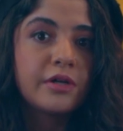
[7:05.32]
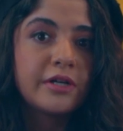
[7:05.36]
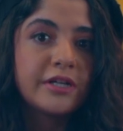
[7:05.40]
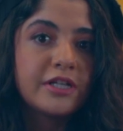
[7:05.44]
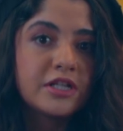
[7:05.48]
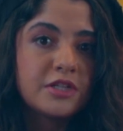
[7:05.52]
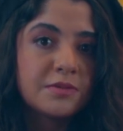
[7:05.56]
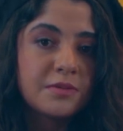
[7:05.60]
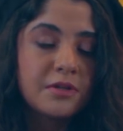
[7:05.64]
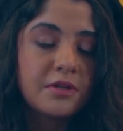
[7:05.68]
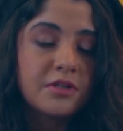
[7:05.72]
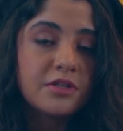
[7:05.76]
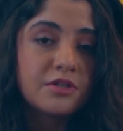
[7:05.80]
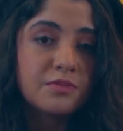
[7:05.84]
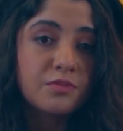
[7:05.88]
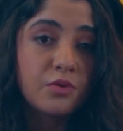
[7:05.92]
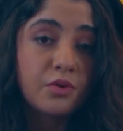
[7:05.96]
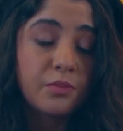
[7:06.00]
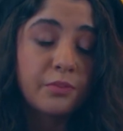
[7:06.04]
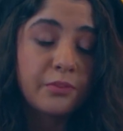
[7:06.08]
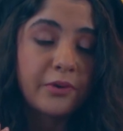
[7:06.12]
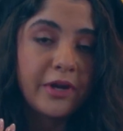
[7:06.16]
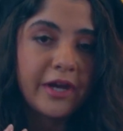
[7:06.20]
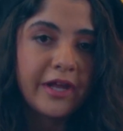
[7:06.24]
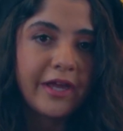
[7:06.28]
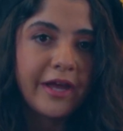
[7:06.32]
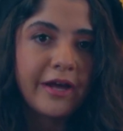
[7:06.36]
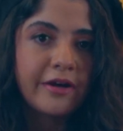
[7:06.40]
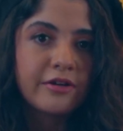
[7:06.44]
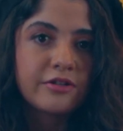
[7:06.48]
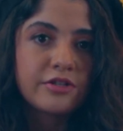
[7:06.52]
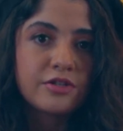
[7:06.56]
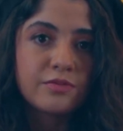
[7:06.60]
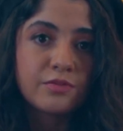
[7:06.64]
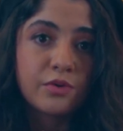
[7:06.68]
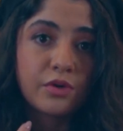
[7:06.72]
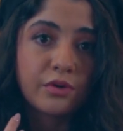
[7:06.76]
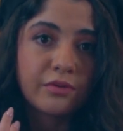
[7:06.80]
experience more
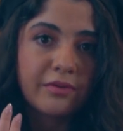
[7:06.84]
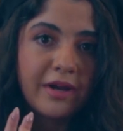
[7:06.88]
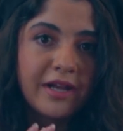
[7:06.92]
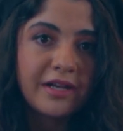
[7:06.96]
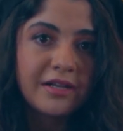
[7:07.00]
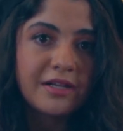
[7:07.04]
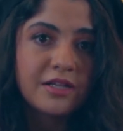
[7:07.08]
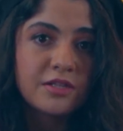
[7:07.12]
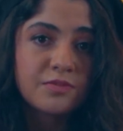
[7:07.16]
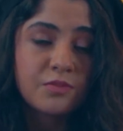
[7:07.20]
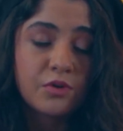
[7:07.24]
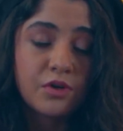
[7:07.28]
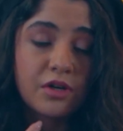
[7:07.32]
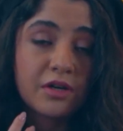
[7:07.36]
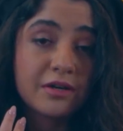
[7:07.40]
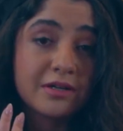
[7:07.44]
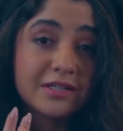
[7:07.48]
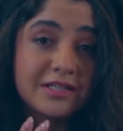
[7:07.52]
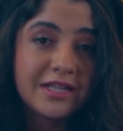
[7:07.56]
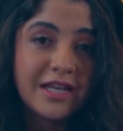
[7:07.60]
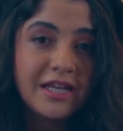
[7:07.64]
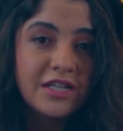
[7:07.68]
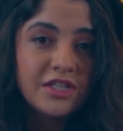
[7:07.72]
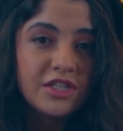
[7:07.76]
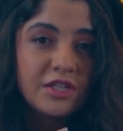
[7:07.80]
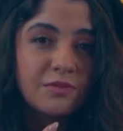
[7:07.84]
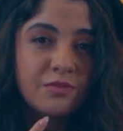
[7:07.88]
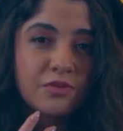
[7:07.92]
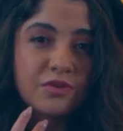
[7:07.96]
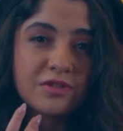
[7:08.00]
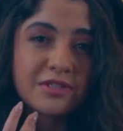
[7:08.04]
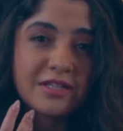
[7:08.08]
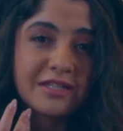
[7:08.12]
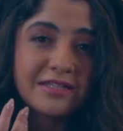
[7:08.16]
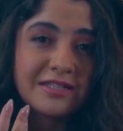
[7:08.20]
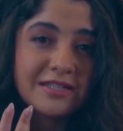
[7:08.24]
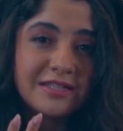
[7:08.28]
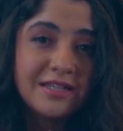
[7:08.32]
breakouts, more redness, more irritation, more
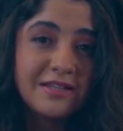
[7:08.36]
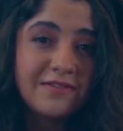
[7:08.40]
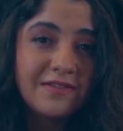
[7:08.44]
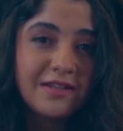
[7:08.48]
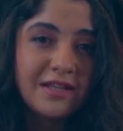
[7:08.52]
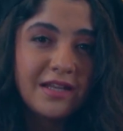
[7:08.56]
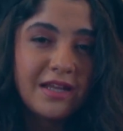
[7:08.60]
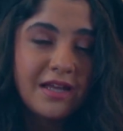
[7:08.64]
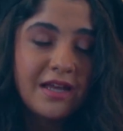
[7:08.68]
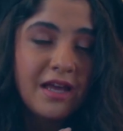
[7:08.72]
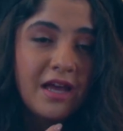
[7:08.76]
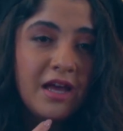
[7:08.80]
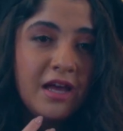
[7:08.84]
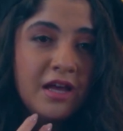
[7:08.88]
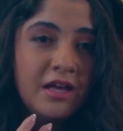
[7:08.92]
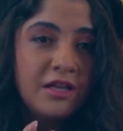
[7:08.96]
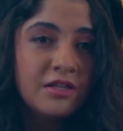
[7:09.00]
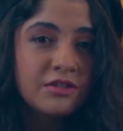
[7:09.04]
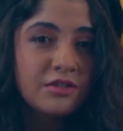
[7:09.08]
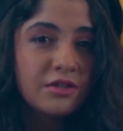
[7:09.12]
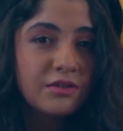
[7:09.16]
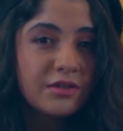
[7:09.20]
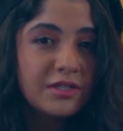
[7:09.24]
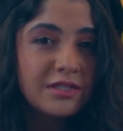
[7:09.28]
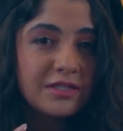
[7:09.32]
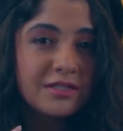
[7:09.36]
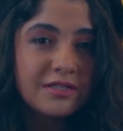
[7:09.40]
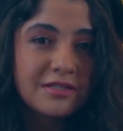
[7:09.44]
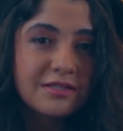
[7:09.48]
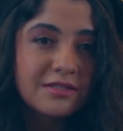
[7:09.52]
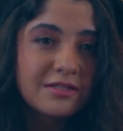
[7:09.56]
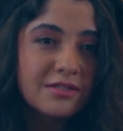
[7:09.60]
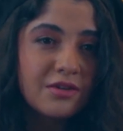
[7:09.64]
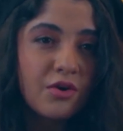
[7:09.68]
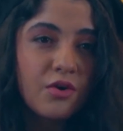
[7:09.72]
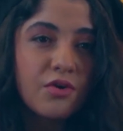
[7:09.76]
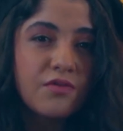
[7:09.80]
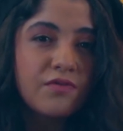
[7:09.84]
sensitivity. So
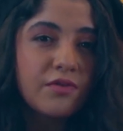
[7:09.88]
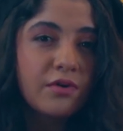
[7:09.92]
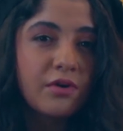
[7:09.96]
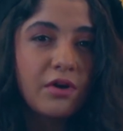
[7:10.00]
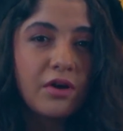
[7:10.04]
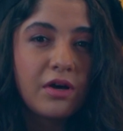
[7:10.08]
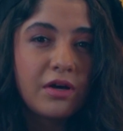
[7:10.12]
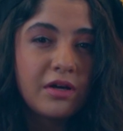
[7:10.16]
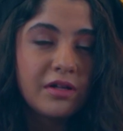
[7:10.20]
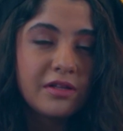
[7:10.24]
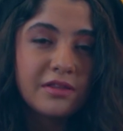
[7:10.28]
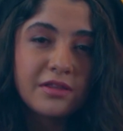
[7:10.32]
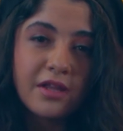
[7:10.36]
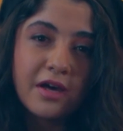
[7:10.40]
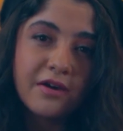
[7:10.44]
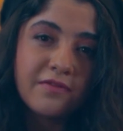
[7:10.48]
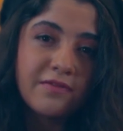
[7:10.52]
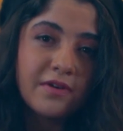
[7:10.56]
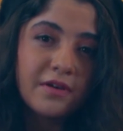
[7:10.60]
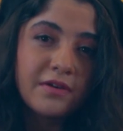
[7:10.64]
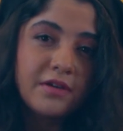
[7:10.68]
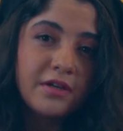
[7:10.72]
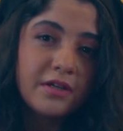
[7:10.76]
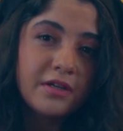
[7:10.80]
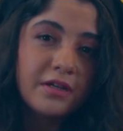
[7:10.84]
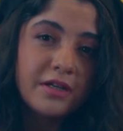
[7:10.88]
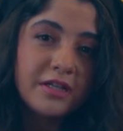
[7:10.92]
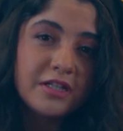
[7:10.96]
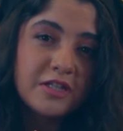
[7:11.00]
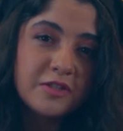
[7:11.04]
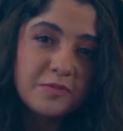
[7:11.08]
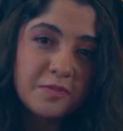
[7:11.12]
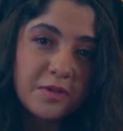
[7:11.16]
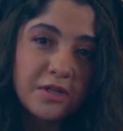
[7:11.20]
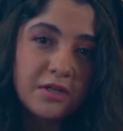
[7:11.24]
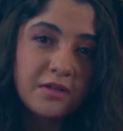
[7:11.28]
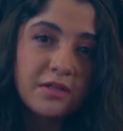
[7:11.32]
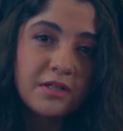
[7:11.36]
it's overall not very good
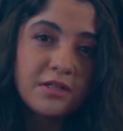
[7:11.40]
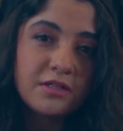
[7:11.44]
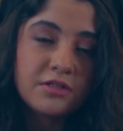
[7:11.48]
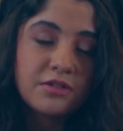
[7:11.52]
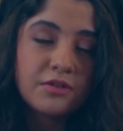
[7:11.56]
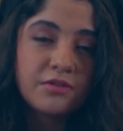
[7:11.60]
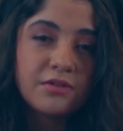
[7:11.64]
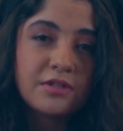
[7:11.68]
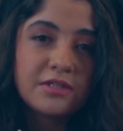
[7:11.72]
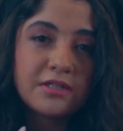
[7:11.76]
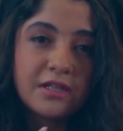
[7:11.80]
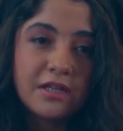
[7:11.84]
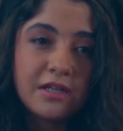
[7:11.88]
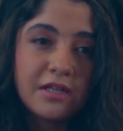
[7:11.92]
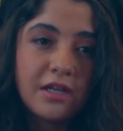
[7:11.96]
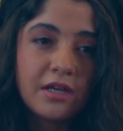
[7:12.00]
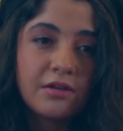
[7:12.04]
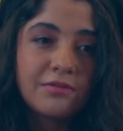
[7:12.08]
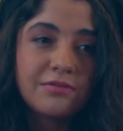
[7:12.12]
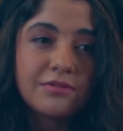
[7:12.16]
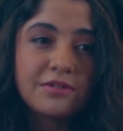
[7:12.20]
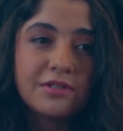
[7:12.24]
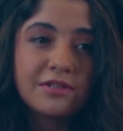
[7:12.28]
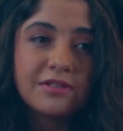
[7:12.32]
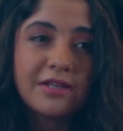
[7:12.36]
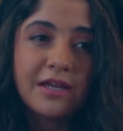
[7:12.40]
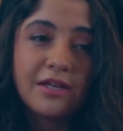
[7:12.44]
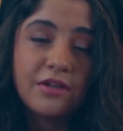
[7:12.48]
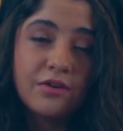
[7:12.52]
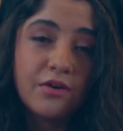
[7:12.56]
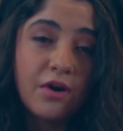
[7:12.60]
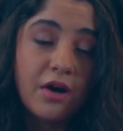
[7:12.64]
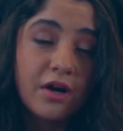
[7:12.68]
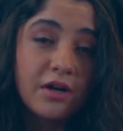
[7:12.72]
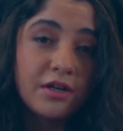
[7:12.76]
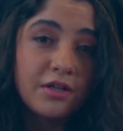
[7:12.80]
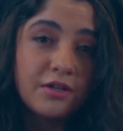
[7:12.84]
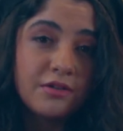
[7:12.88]
experience. So the skincare routine that you
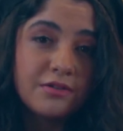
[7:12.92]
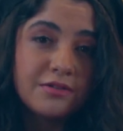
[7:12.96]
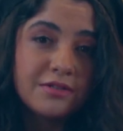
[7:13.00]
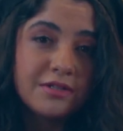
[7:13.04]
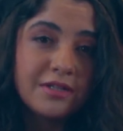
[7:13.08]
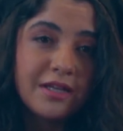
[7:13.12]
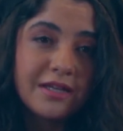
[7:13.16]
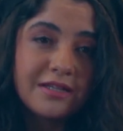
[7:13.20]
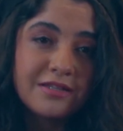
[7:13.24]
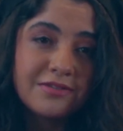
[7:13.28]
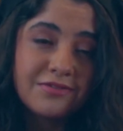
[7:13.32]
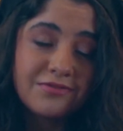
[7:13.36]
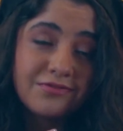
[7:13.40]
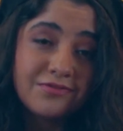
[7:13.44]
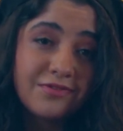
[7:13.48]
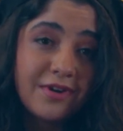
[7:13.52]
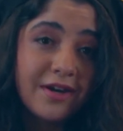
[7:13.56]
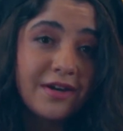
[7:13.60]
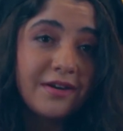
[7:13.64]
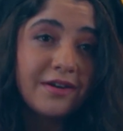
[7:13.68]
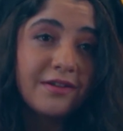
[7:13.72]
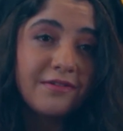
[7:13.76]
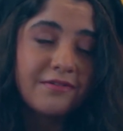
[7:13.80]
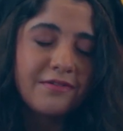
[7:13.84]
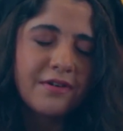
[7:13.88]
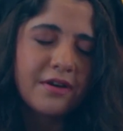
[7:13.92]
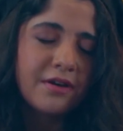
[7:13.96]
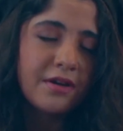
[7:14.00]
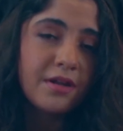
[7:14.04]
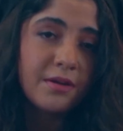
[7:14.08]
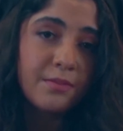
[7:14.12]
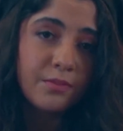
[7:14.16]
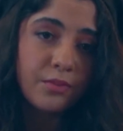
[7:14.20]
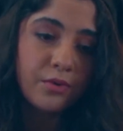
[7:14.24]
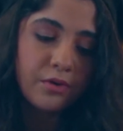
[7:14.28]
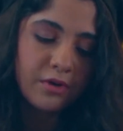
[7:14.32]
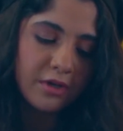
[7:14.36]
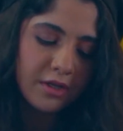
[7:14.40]
are using is very, very
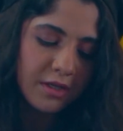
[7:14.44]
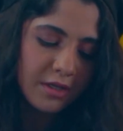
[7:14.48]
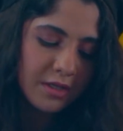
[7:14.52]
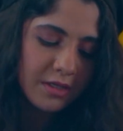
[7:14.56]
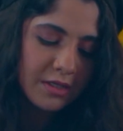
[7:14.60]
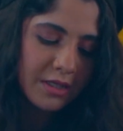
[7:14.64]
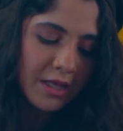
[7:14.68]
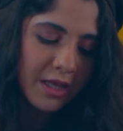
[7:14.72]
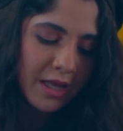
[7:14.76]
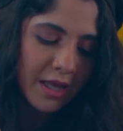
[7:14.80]
important.